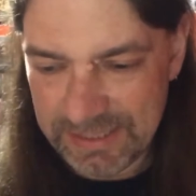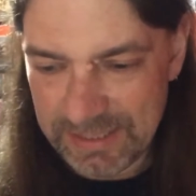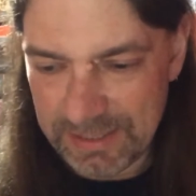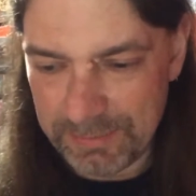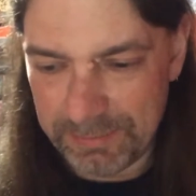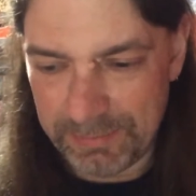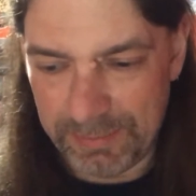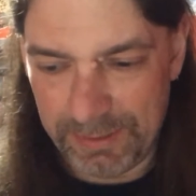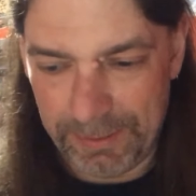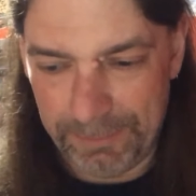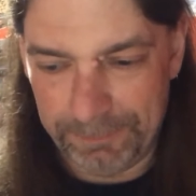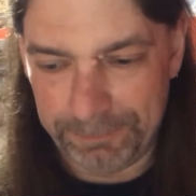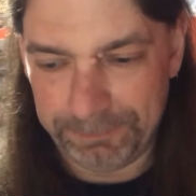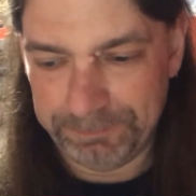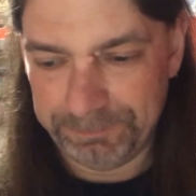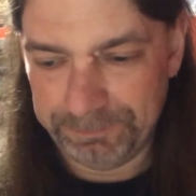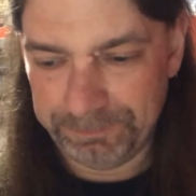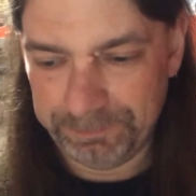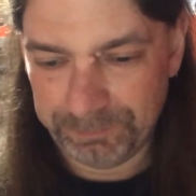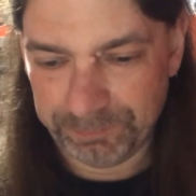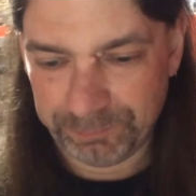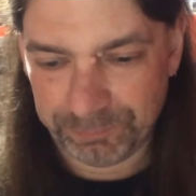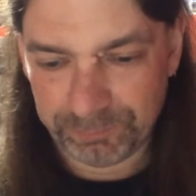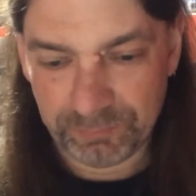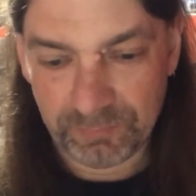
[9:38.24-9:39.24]
but
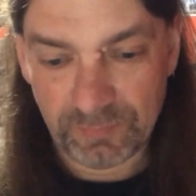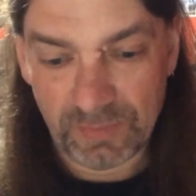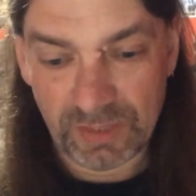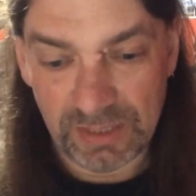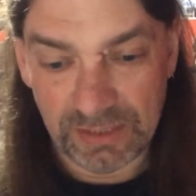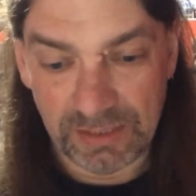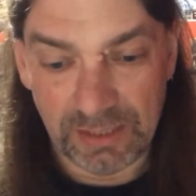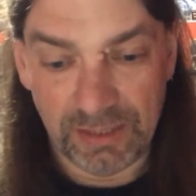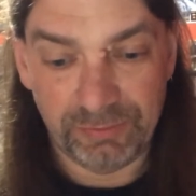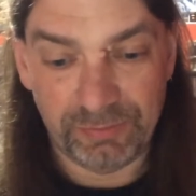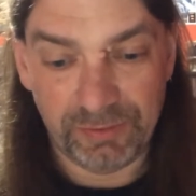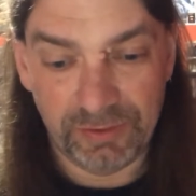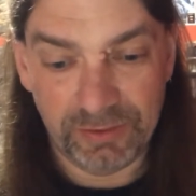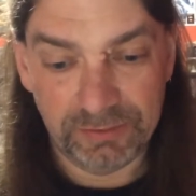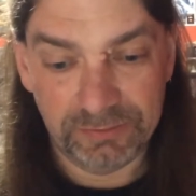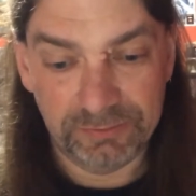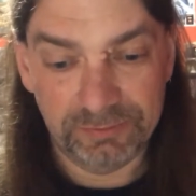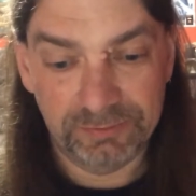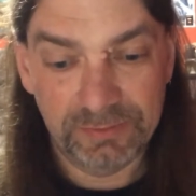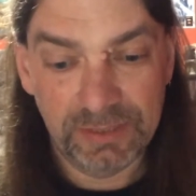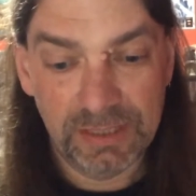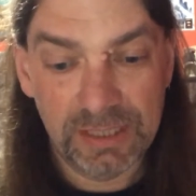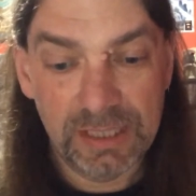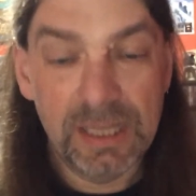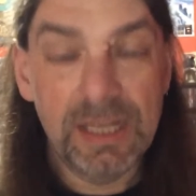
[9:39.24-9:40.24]
I
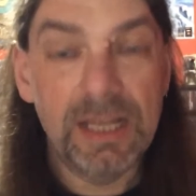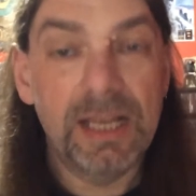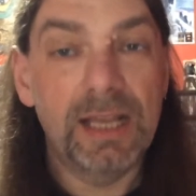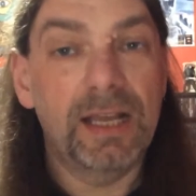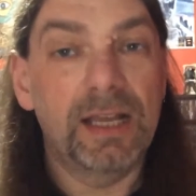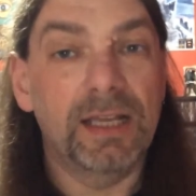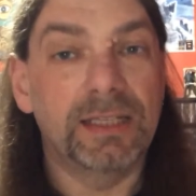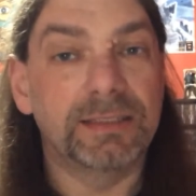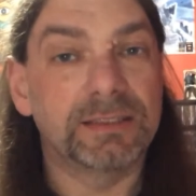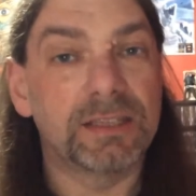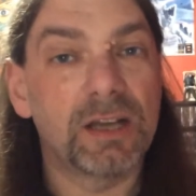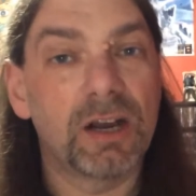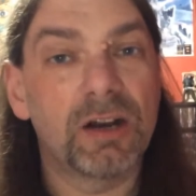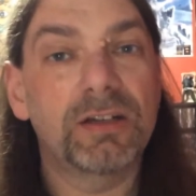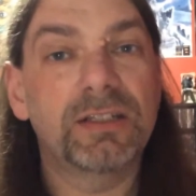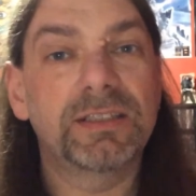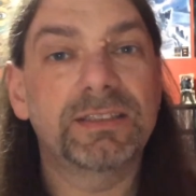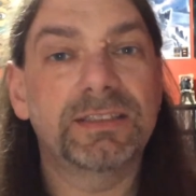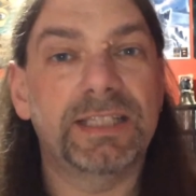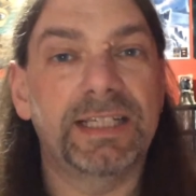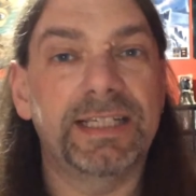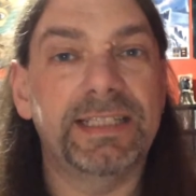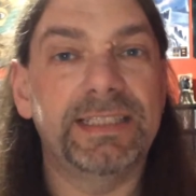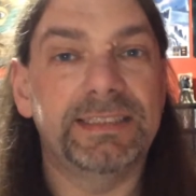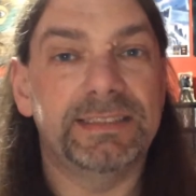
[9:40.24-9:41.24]
found as hard
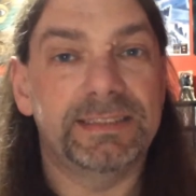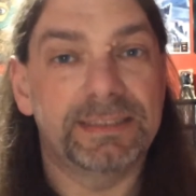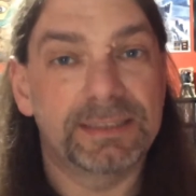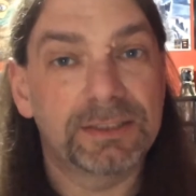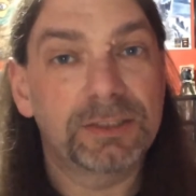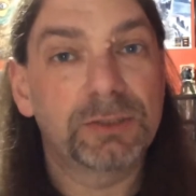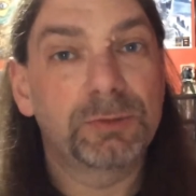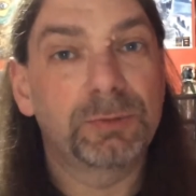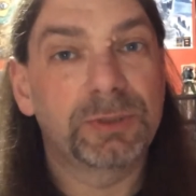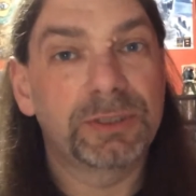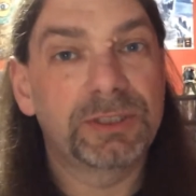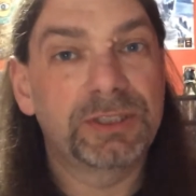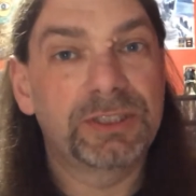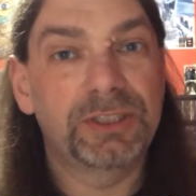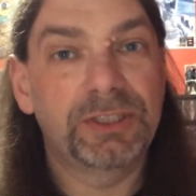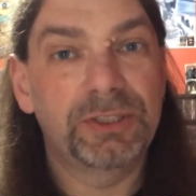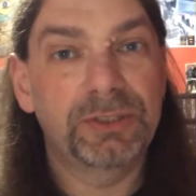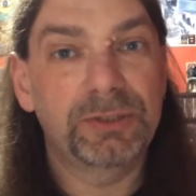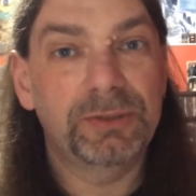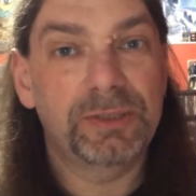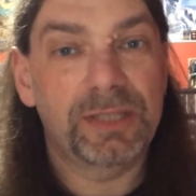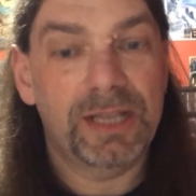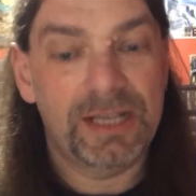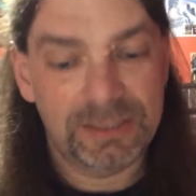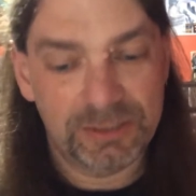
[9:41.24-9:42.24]
as 86 was to
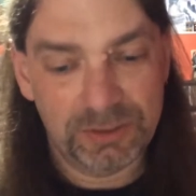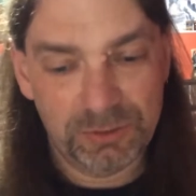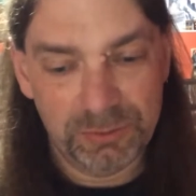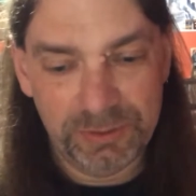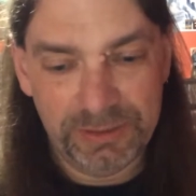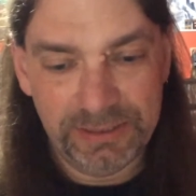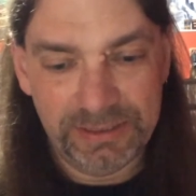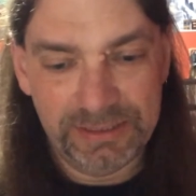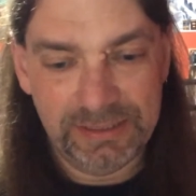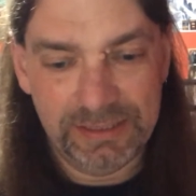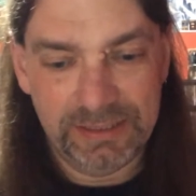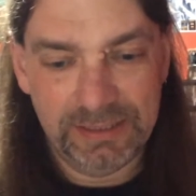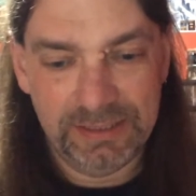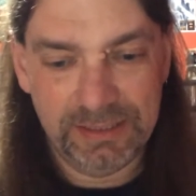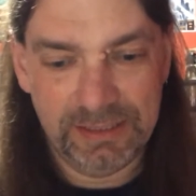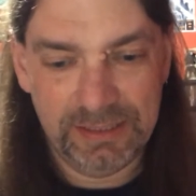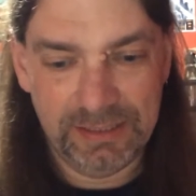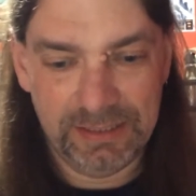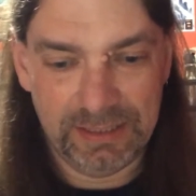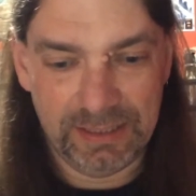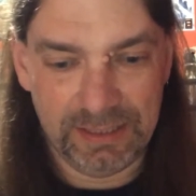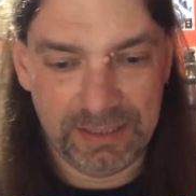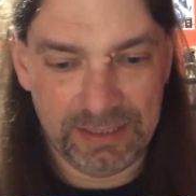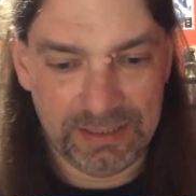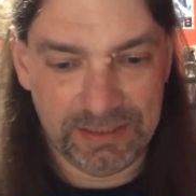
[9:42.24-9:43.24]
do last week,
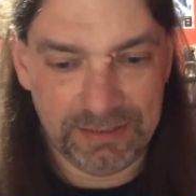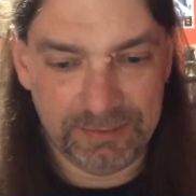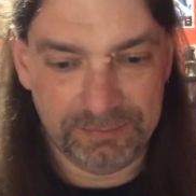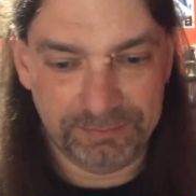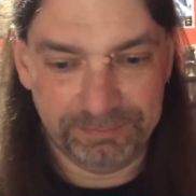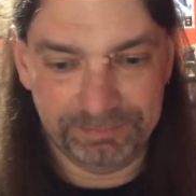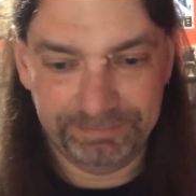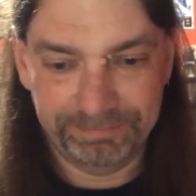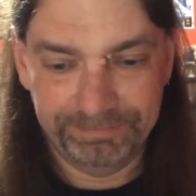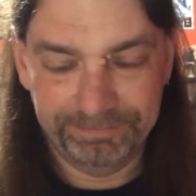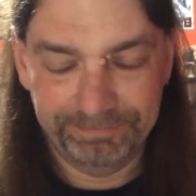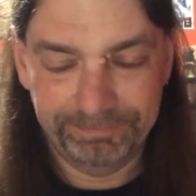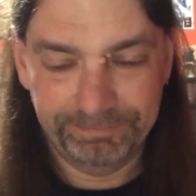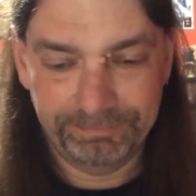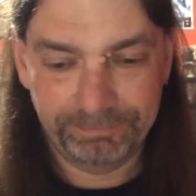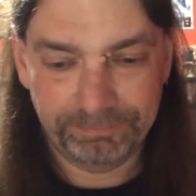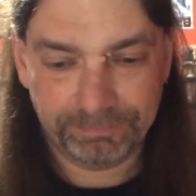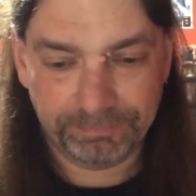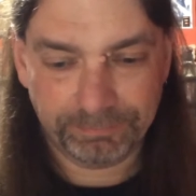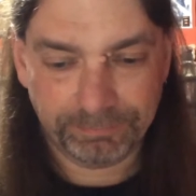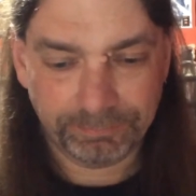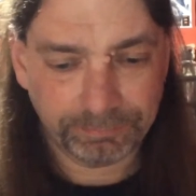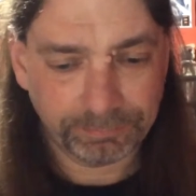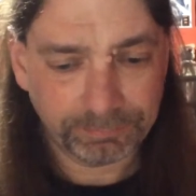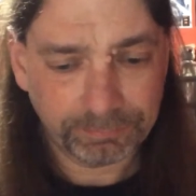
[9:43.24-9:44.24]
um,
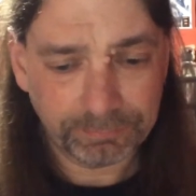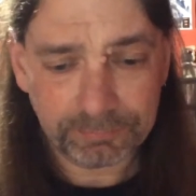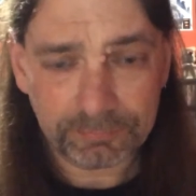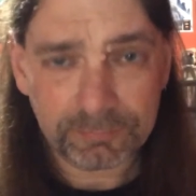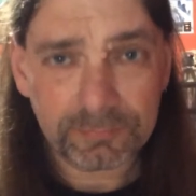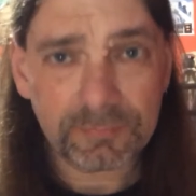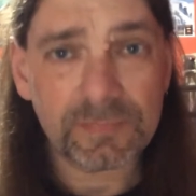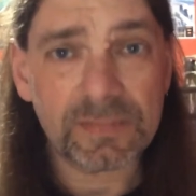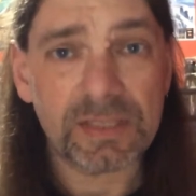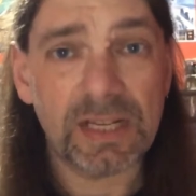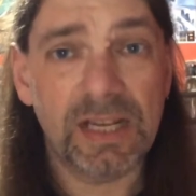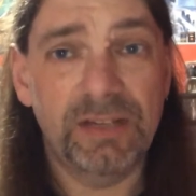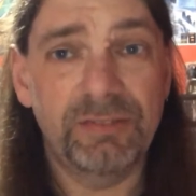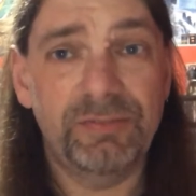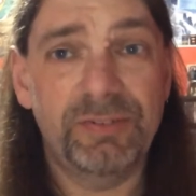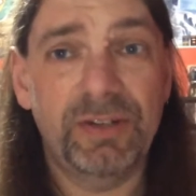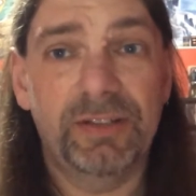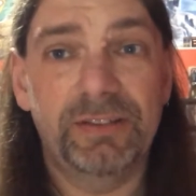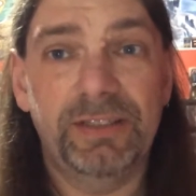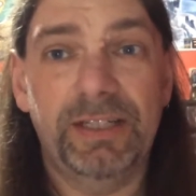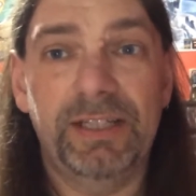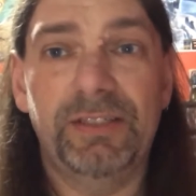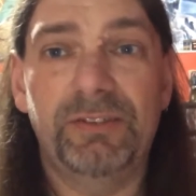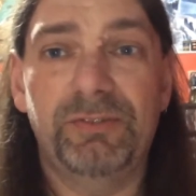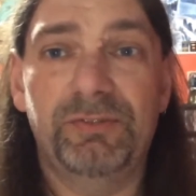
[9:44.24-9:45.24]
I
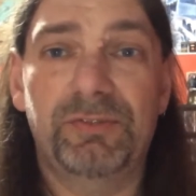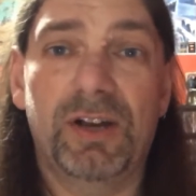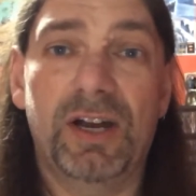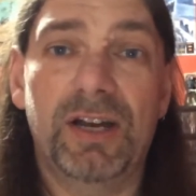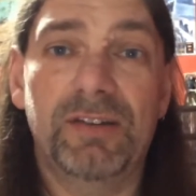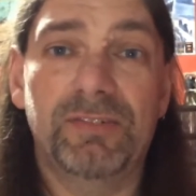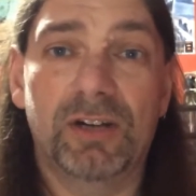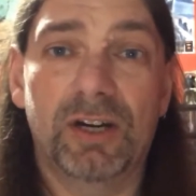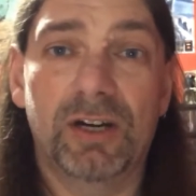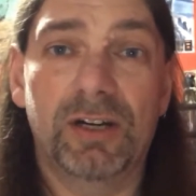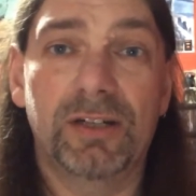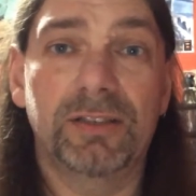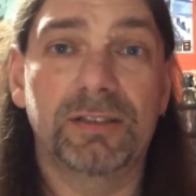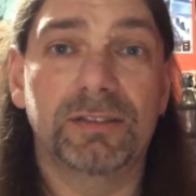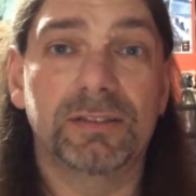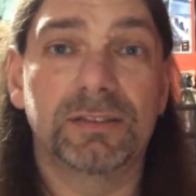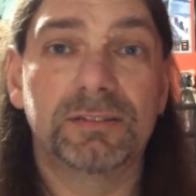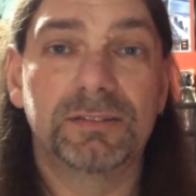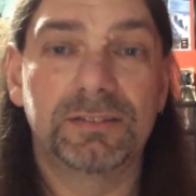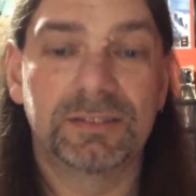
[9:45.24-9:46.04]
found 85 harder.